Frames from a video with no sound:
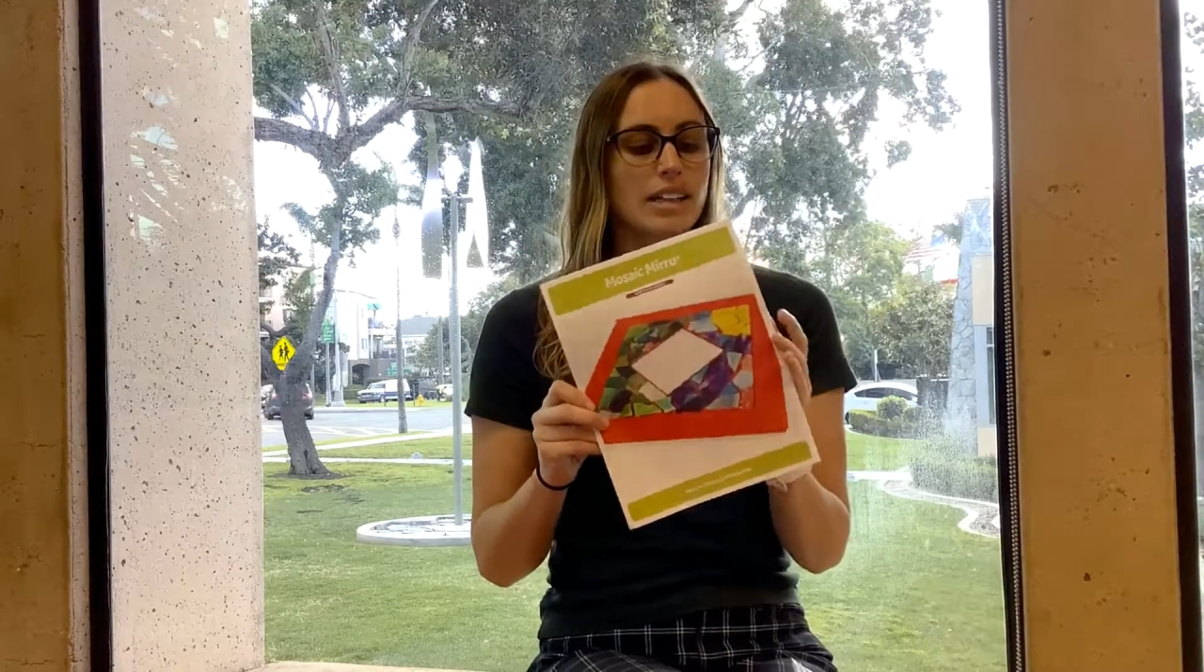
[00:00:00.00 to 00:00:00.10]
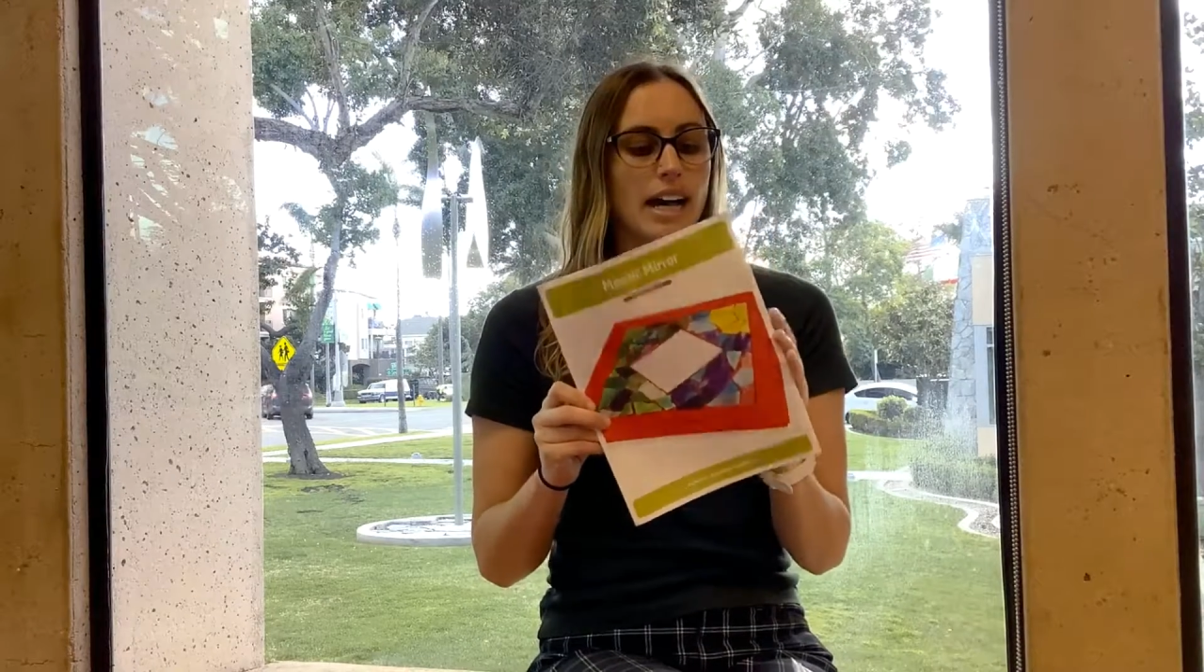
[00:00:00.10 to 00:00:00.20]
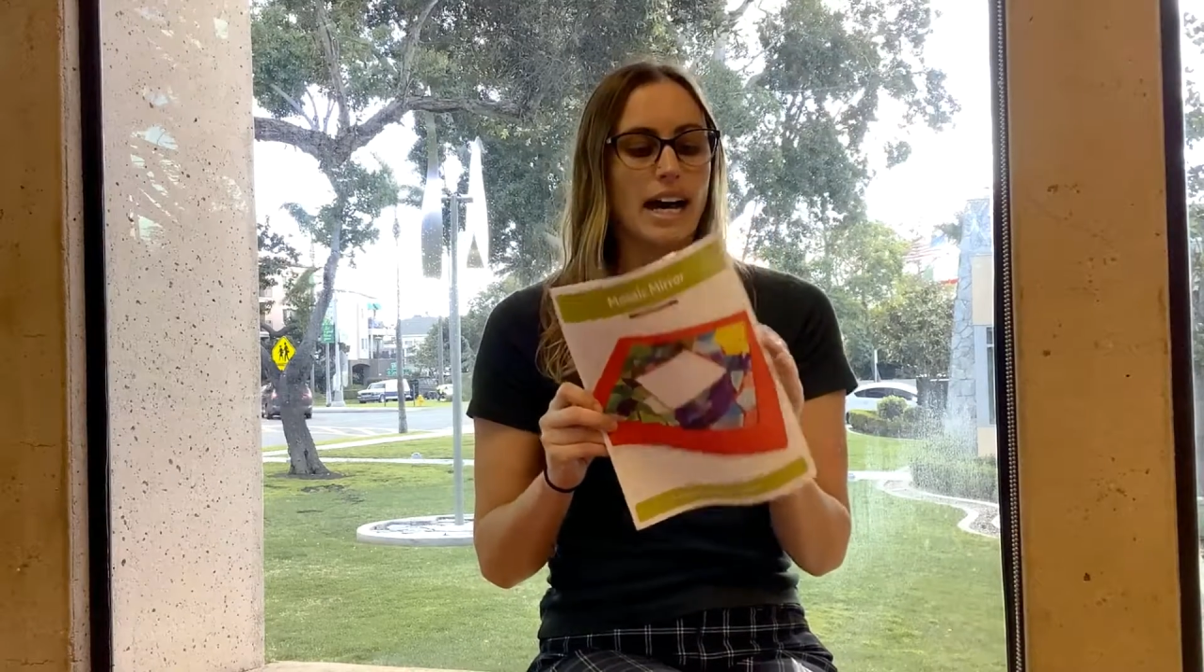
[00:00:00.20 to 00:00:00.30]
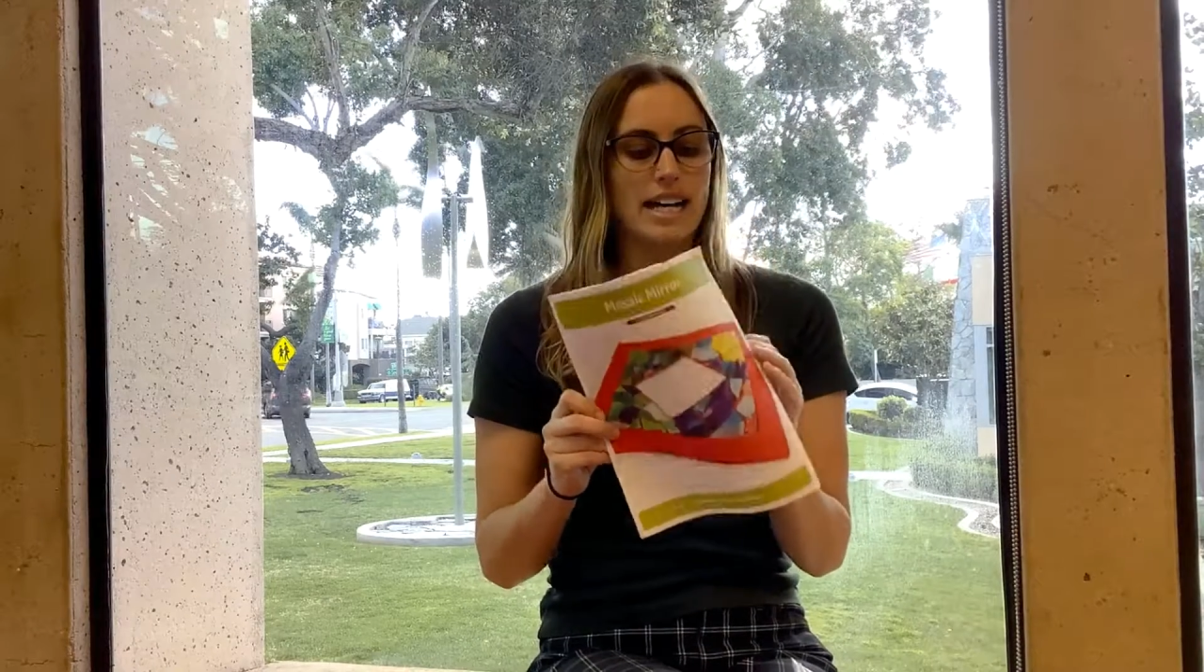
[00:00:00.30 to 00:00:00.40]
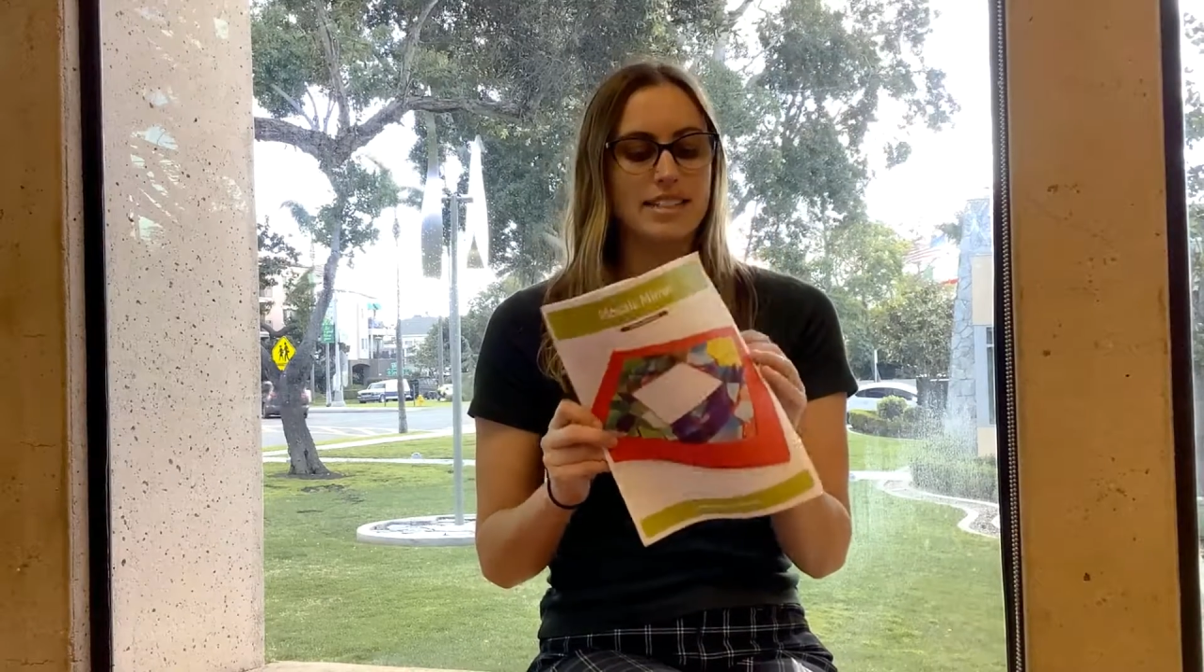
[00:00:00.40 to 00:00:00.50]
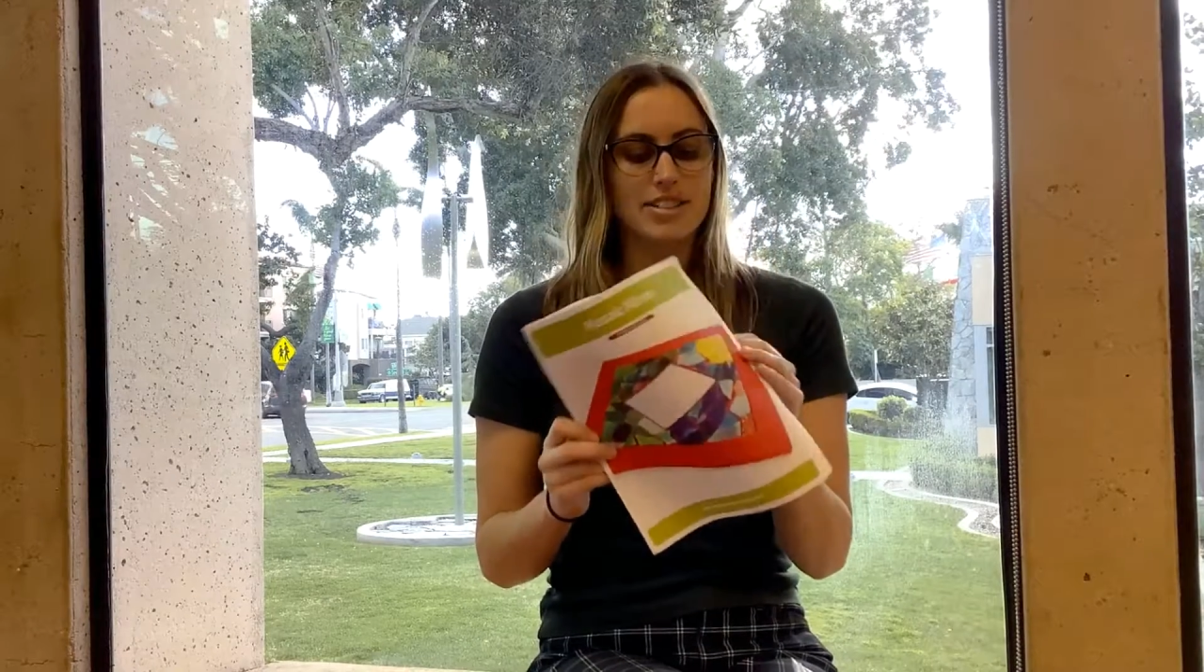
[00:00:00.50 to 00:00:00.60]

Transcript: as